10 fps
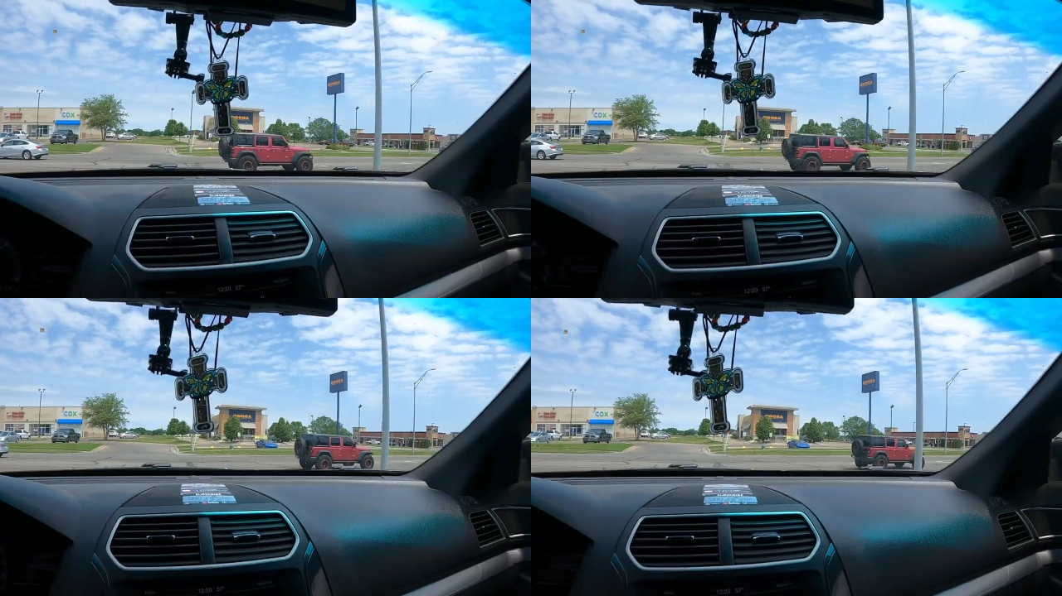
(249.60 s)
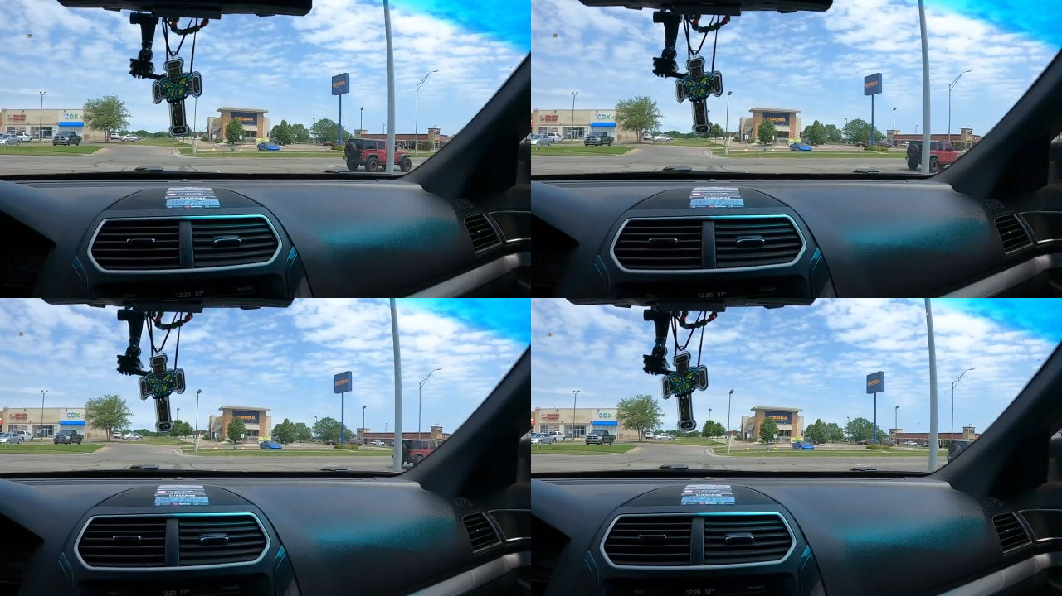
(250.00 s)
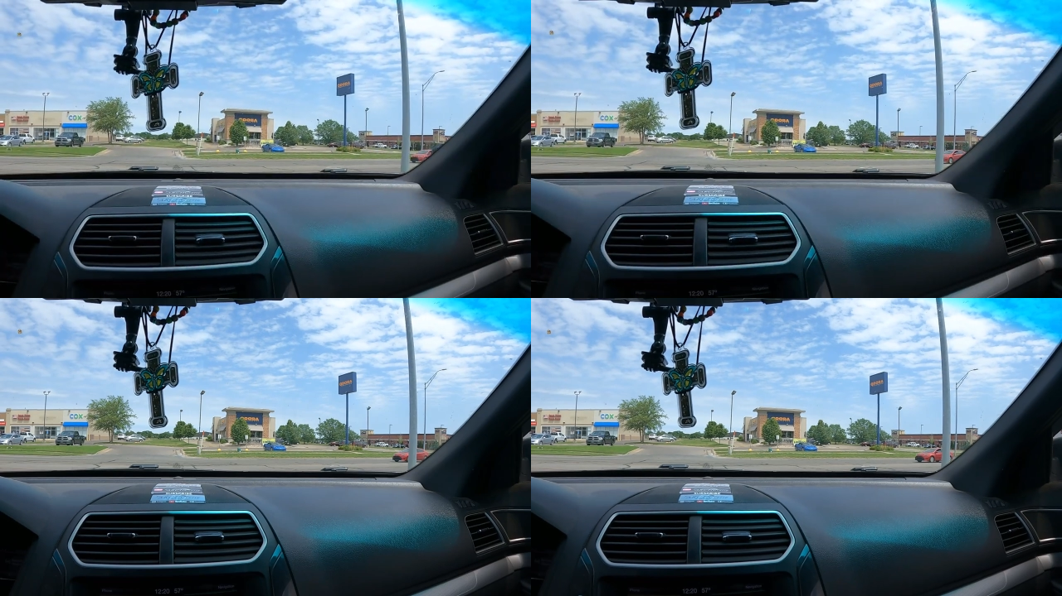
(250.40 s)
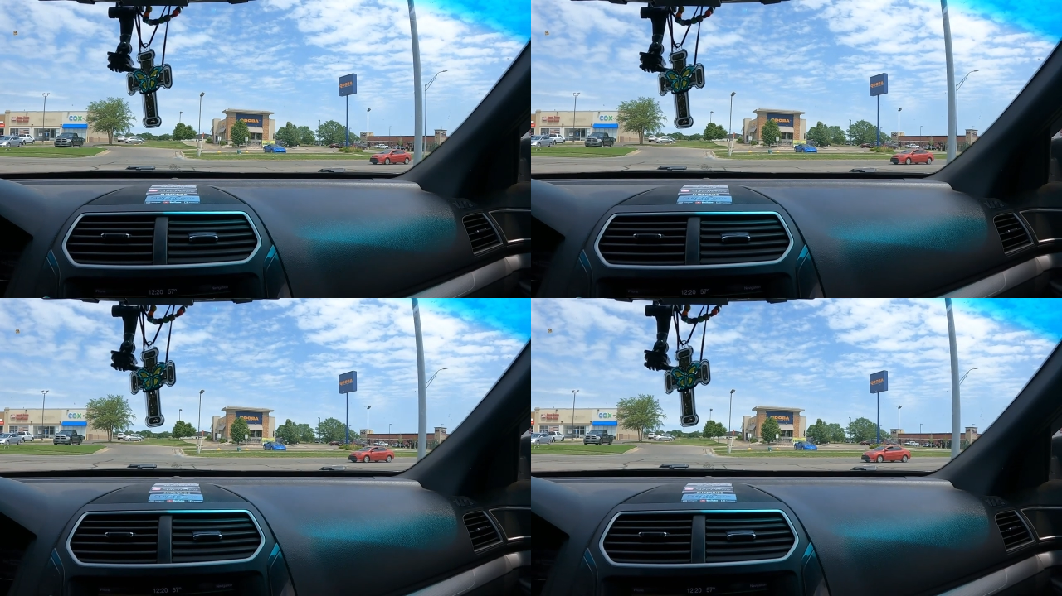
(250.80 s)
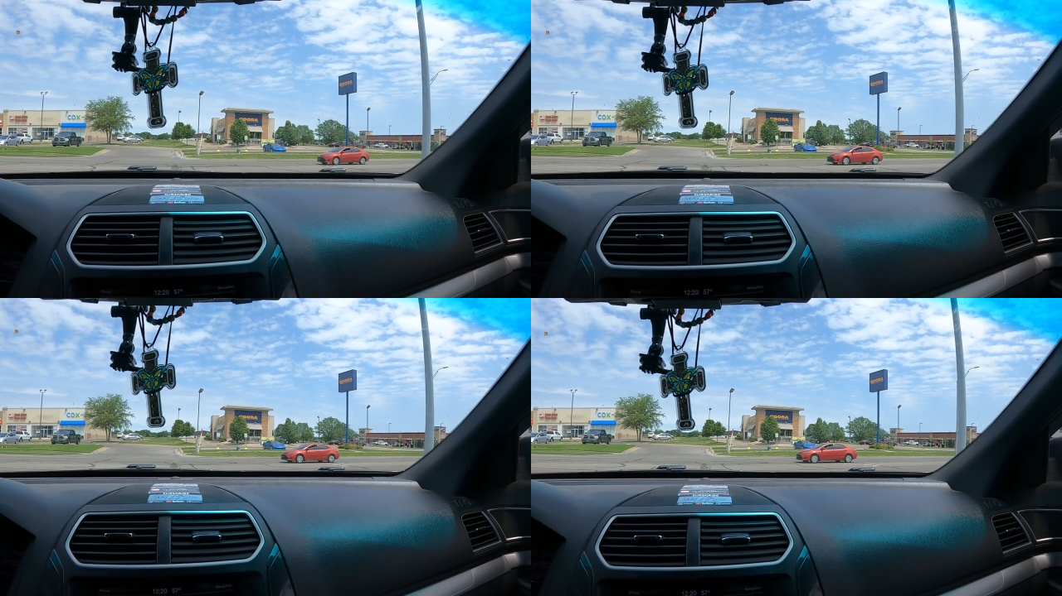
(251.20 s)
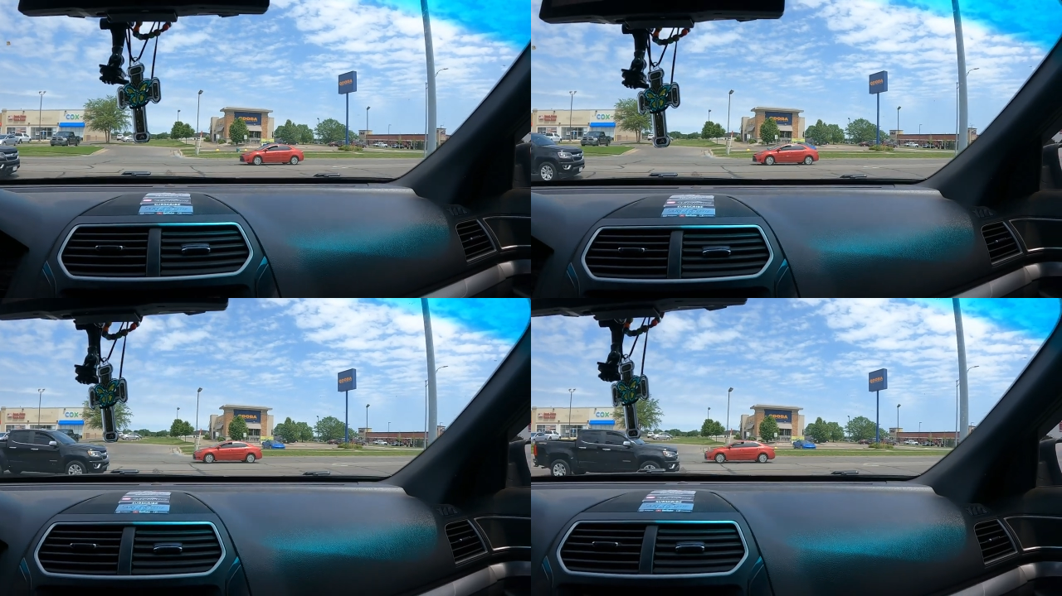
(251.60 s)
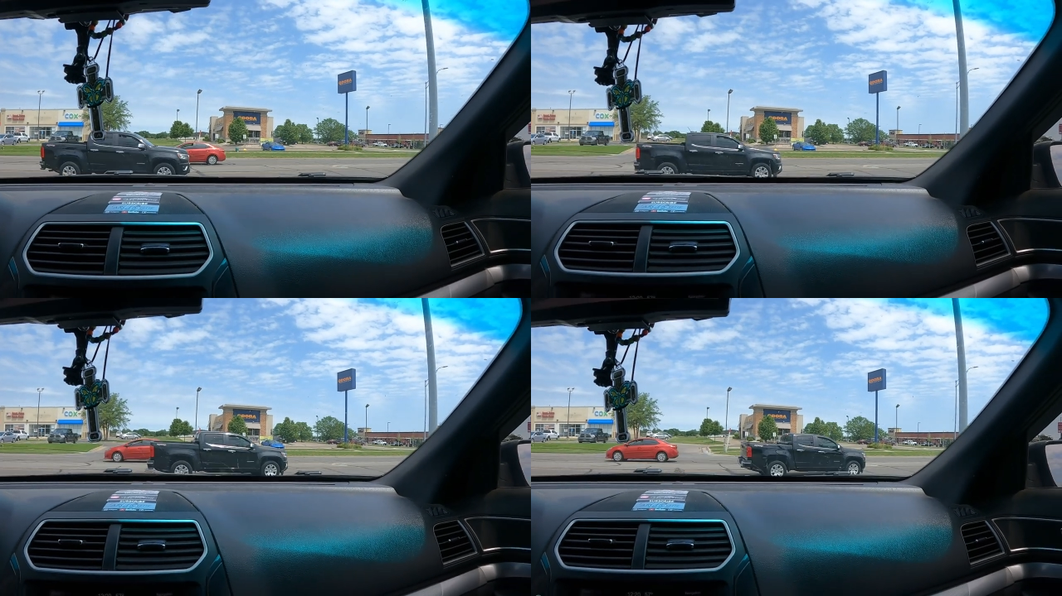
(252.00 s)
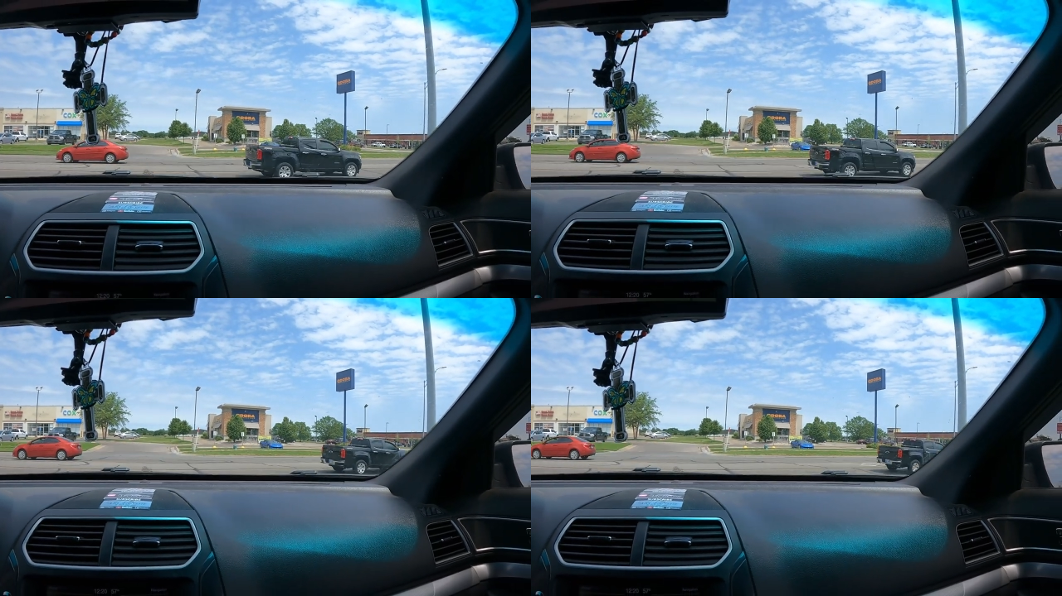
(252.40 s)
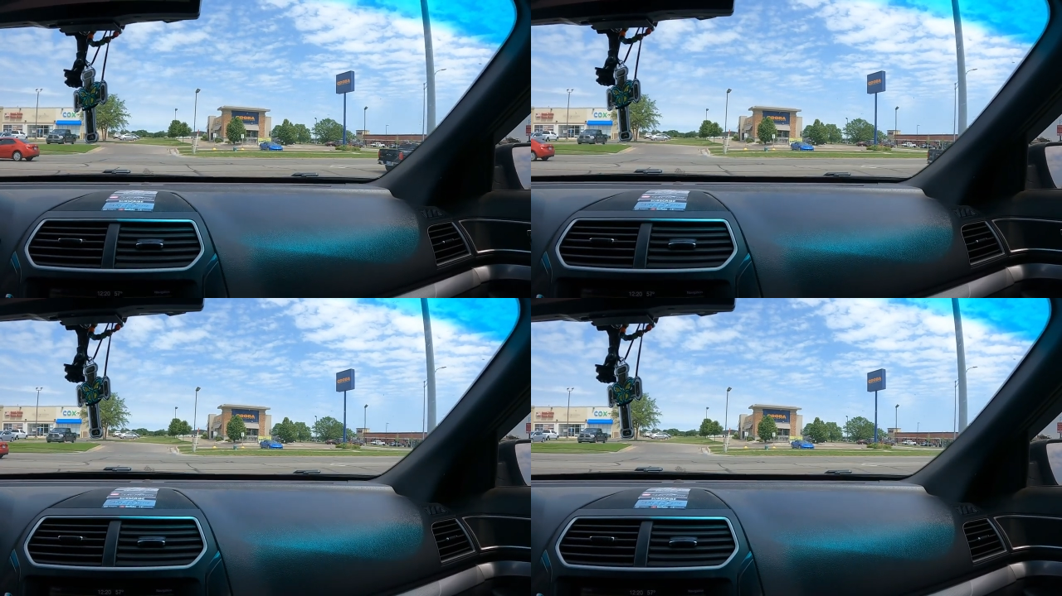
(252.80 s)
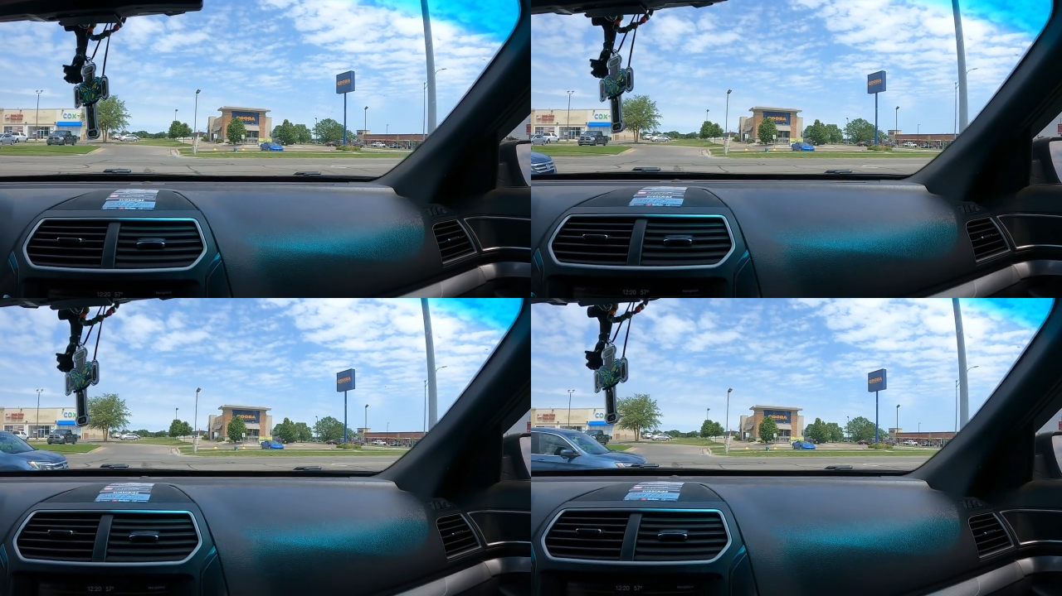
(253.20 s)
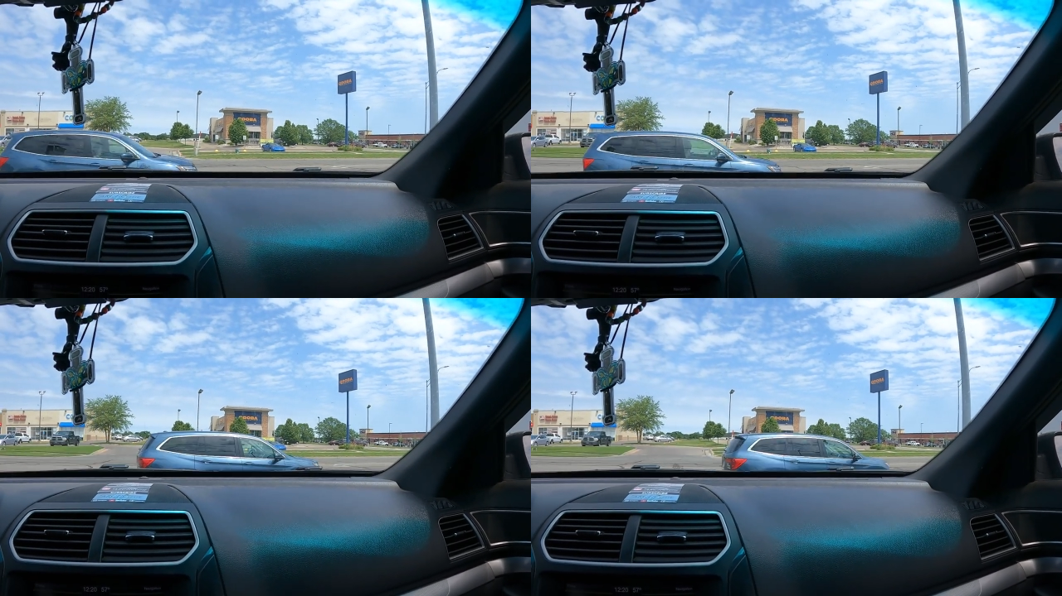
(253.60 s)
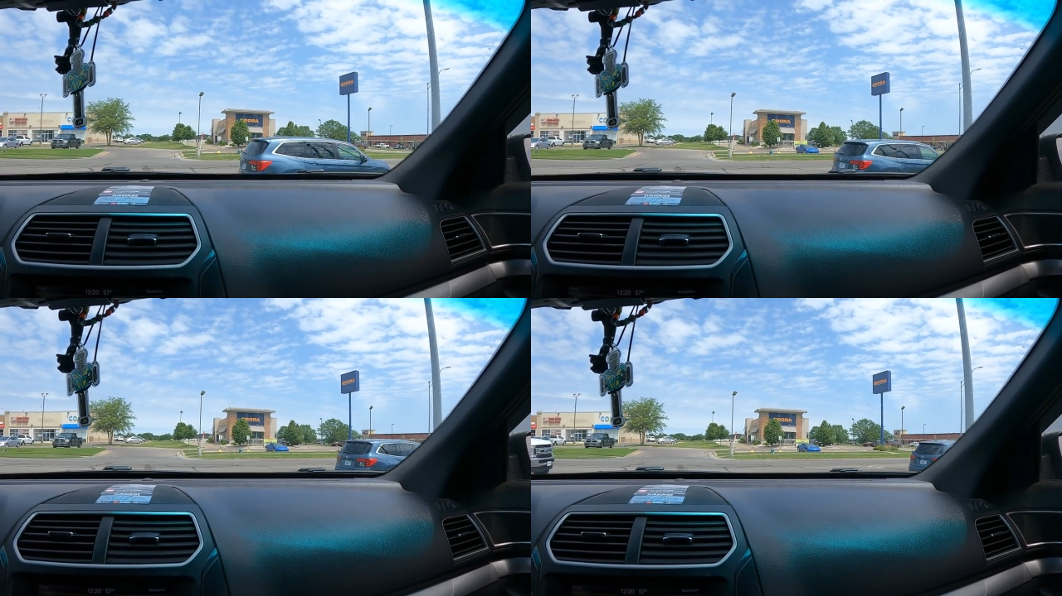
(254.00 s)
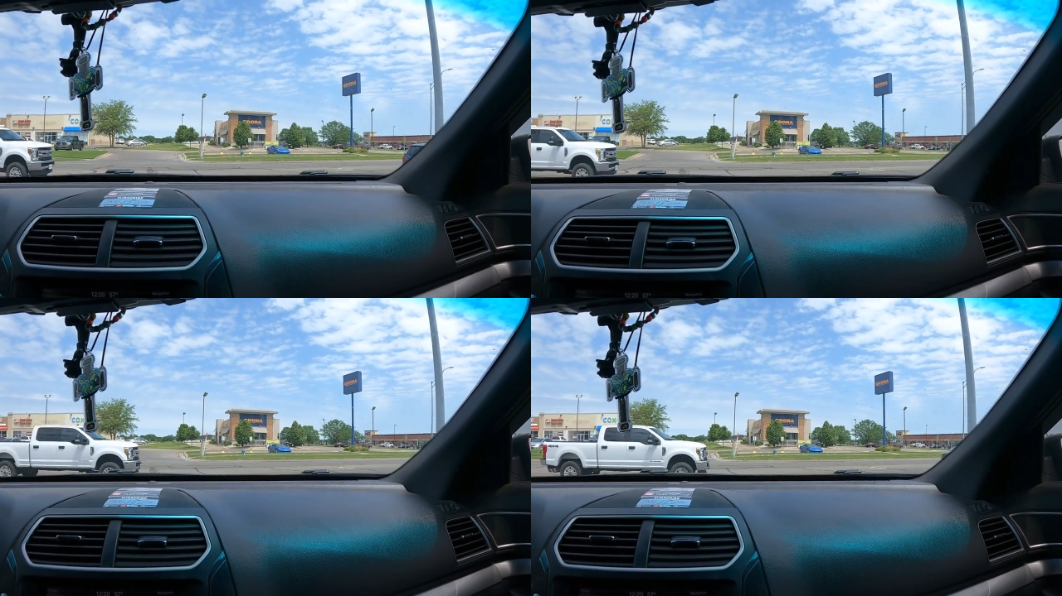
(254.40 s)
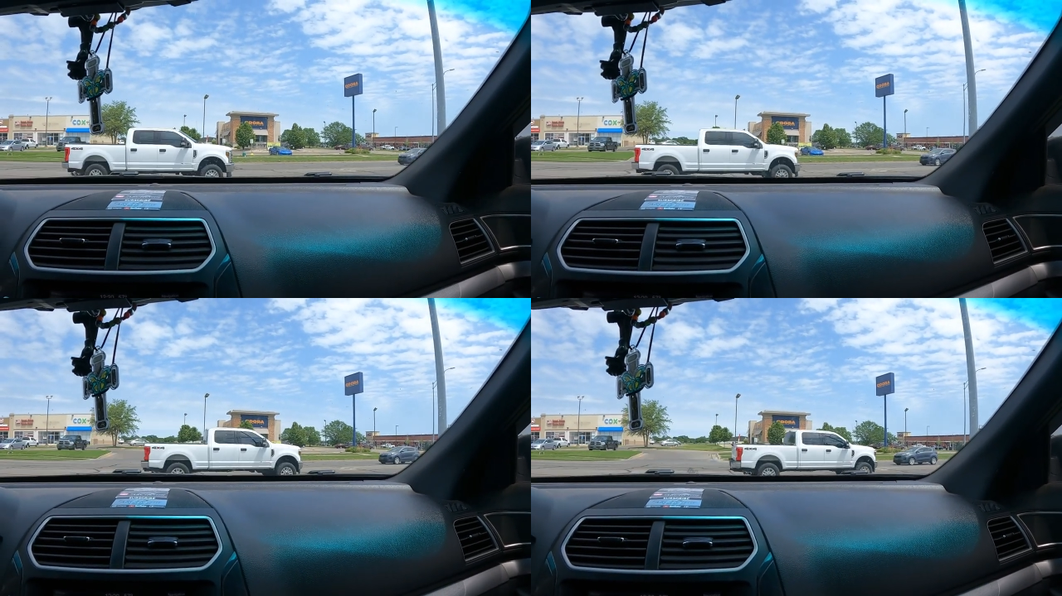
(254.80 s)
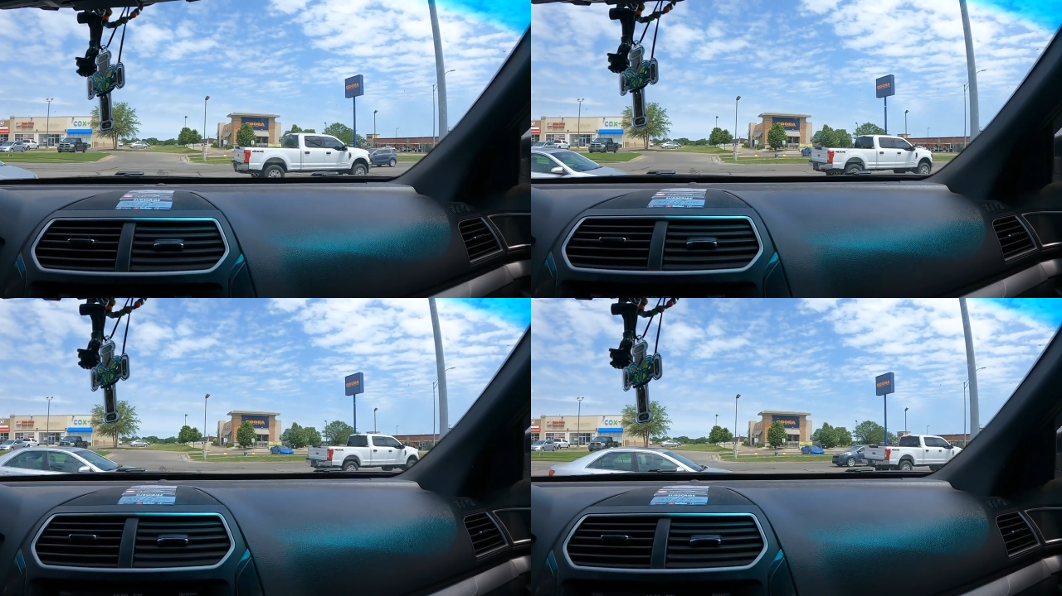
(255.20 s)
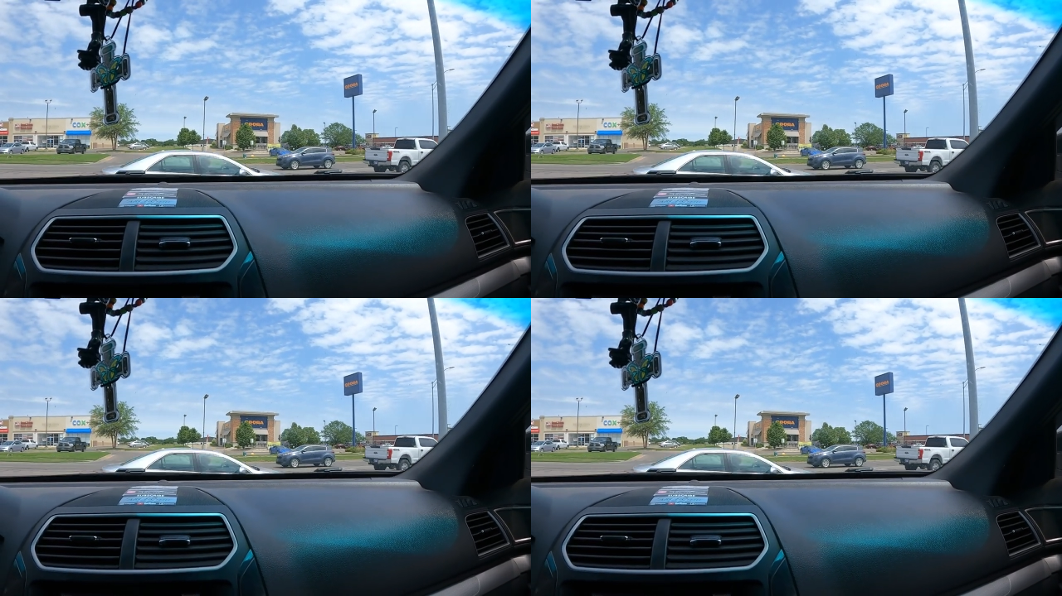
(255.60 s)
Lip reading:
No face is visible, so there are no lips to read.